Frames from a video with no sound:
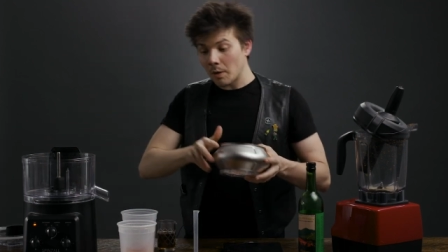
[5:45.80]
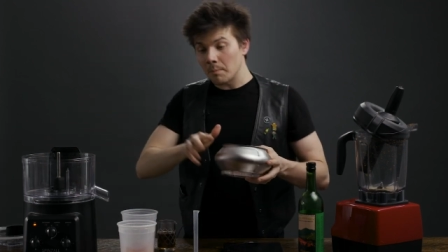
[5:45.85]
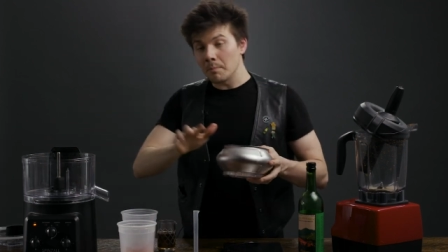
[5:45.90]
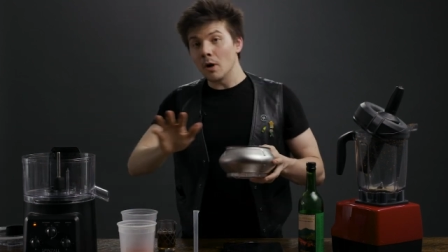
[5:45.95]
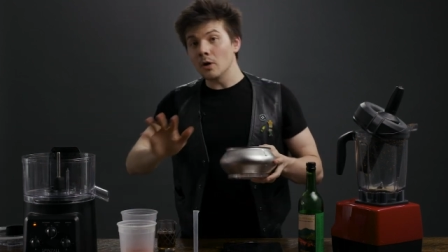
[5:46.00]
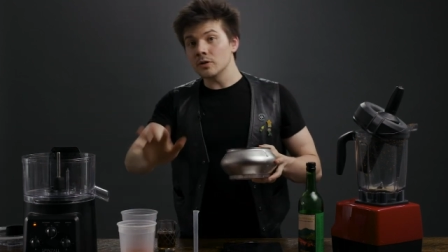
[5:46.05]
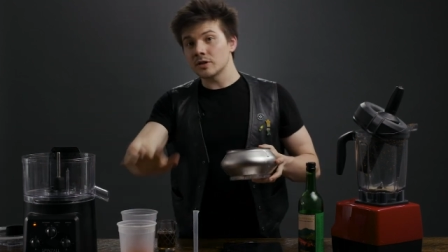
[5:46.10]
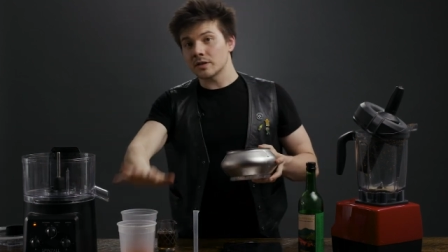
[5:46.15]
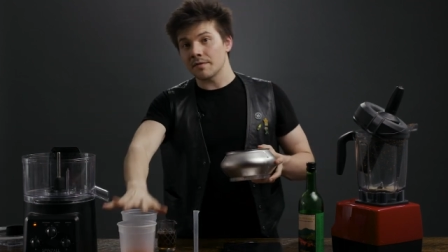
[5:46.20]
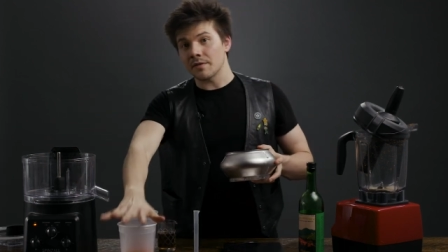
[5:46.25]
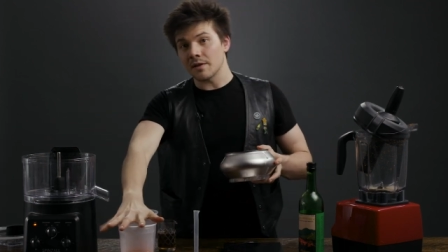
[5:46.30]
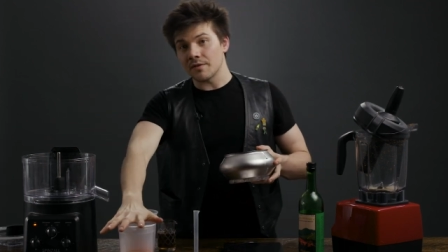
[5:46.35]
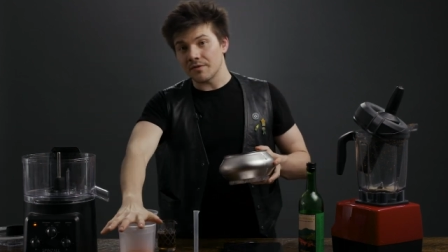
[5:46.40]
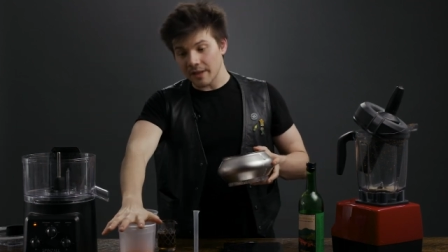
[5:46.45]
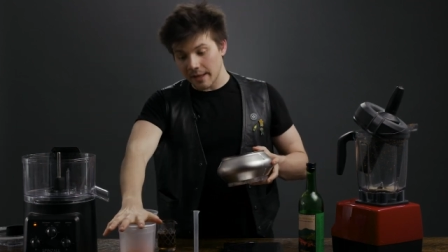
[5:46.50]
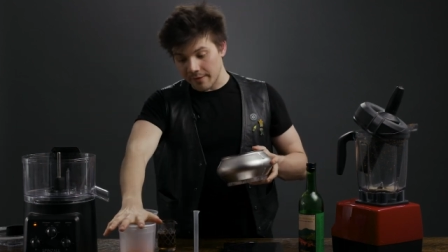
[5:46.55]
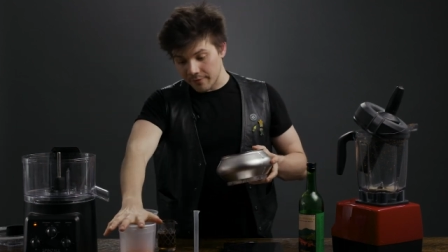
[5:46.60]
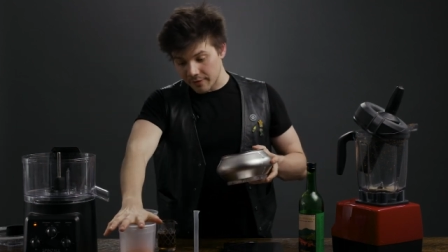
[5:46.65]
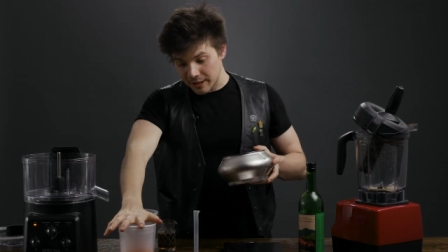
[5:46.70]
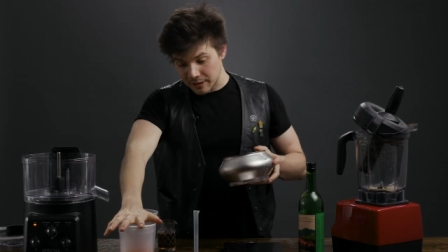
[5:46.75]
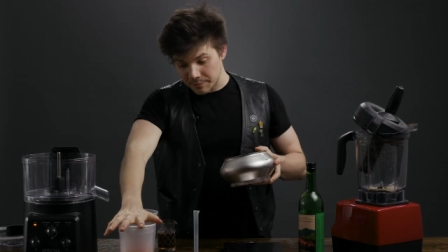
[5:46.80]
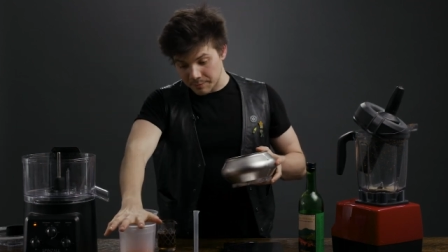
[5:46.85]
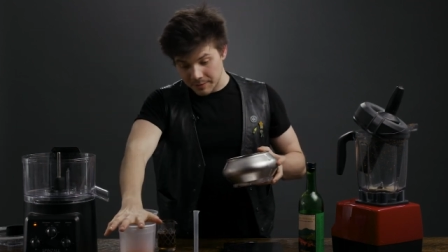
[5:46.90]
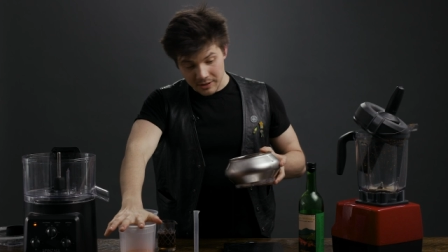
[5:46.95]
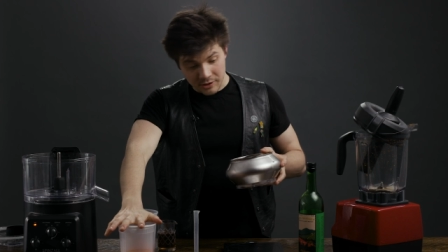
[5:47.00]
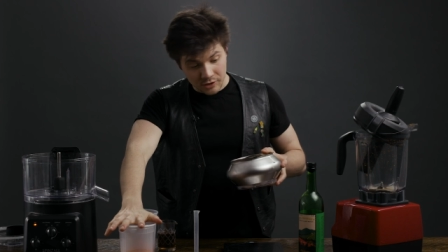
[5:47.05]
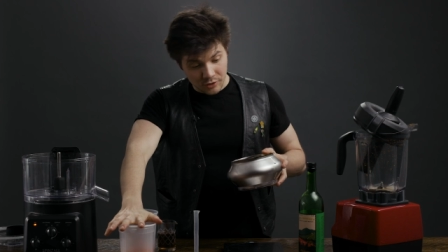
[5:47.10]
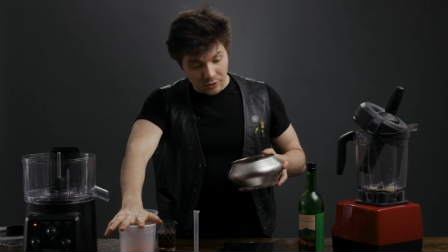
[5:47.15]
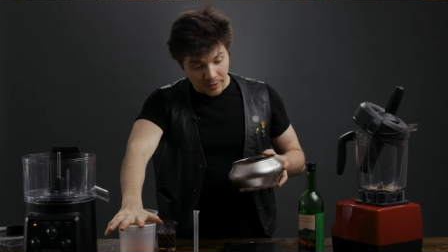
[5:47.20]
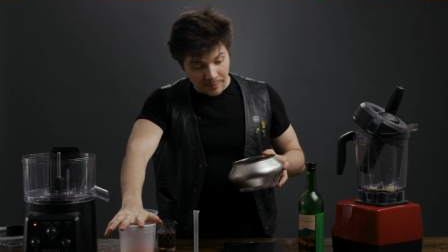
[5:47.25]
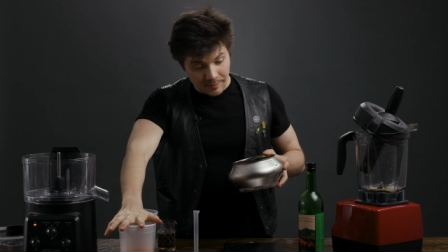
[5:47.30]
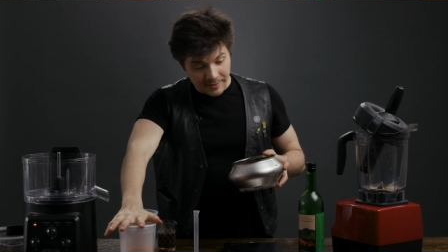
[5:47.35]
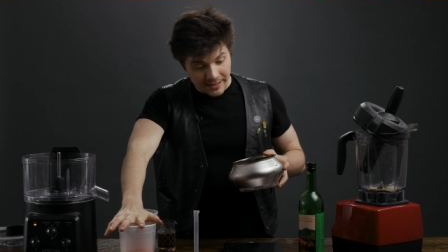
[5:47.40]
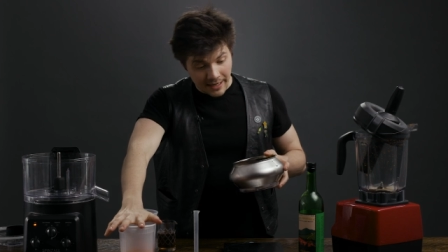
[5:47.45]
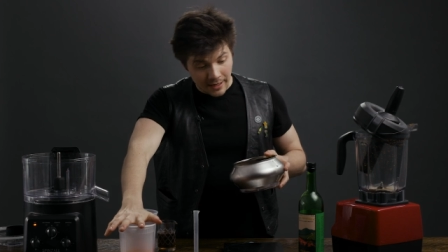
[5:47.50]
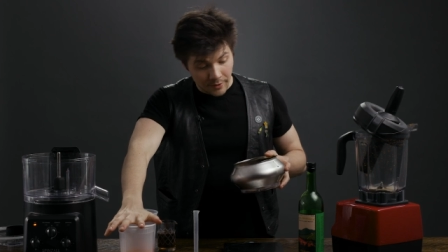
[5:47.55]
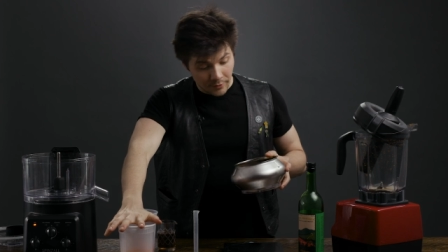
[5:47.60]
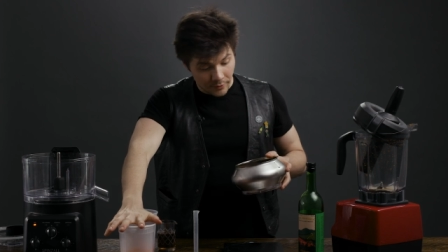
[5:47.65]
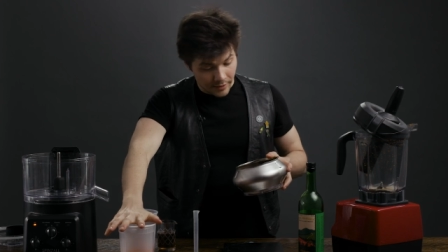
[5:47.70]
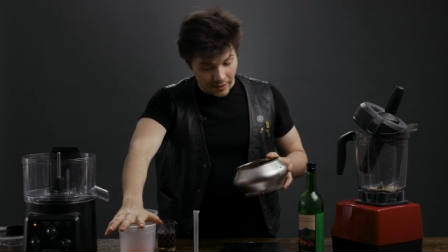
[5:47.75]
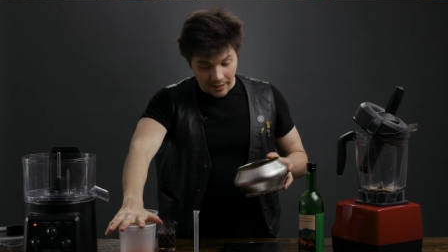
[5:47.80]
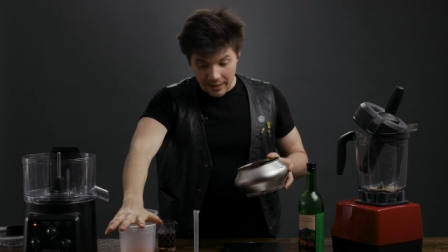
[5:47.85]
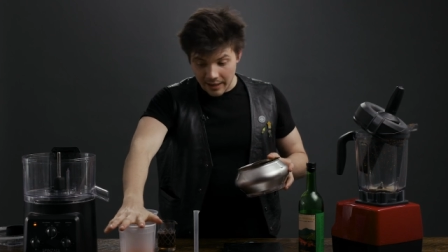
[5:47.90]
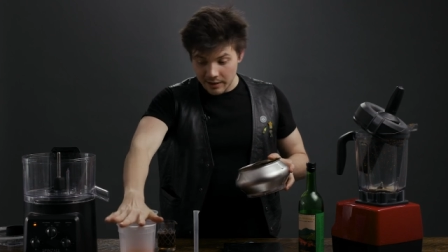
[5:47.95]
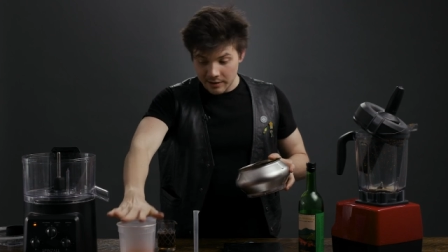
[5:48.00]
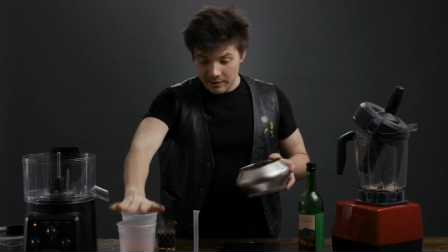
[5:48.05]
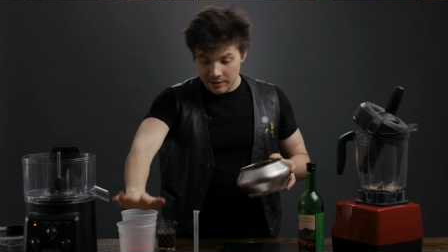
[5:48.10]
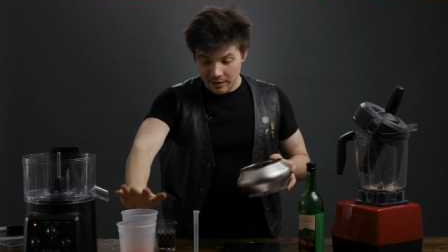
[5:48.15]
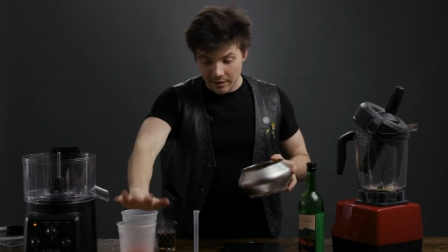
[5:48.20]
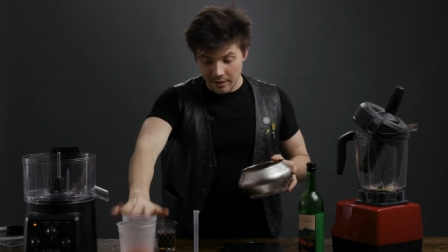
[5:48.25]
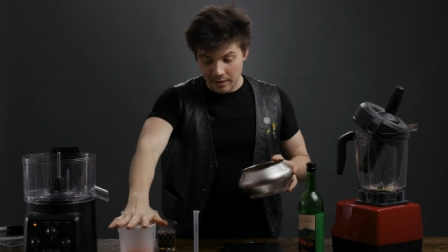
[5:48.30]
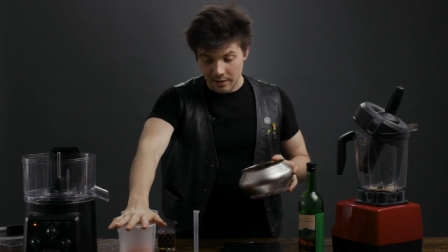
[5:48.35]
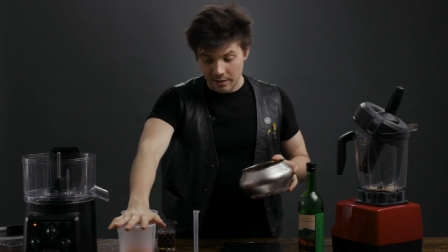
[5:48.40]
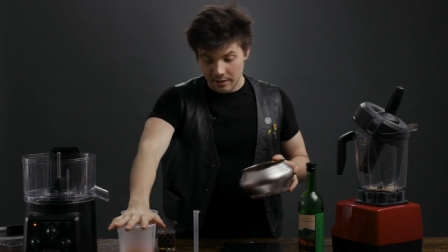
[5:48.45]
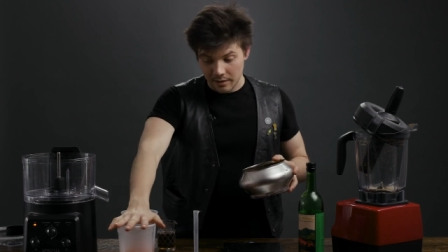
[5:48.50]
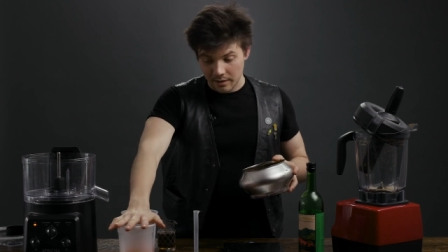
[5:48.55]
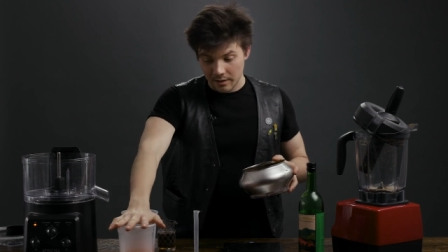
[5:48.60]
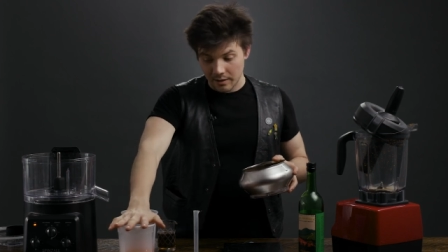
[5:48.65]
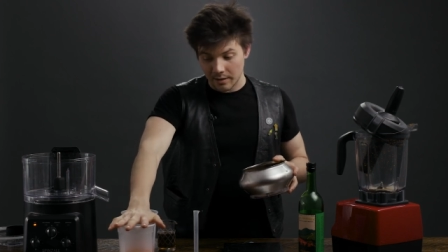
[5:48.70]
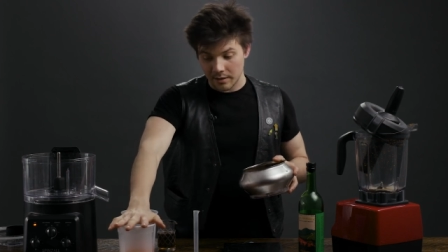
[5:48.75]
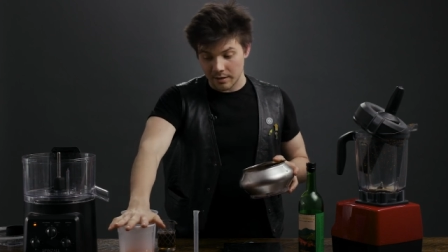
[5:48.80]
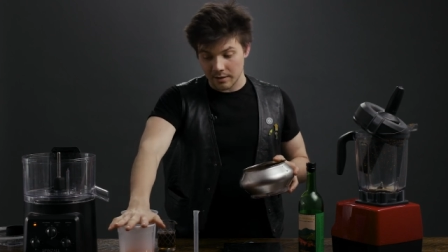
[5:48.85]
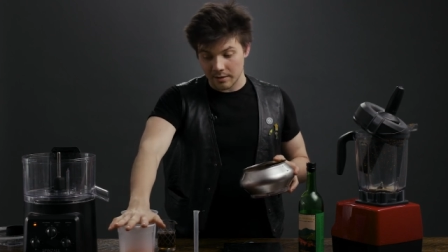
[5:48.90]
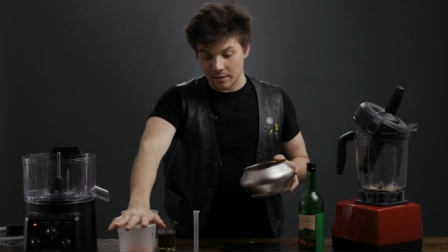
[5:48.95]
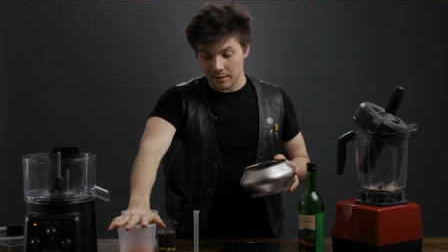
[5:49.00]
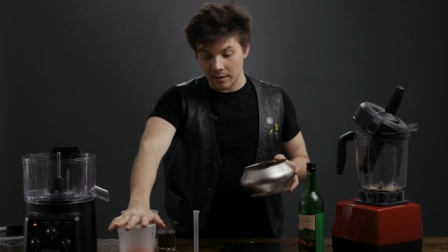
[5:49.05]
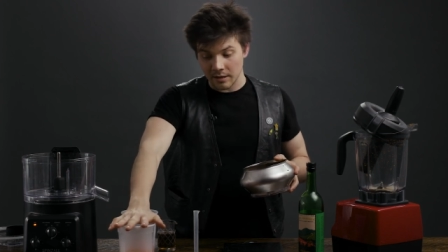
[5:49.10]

while most of the flavor has been stripped out into the, the,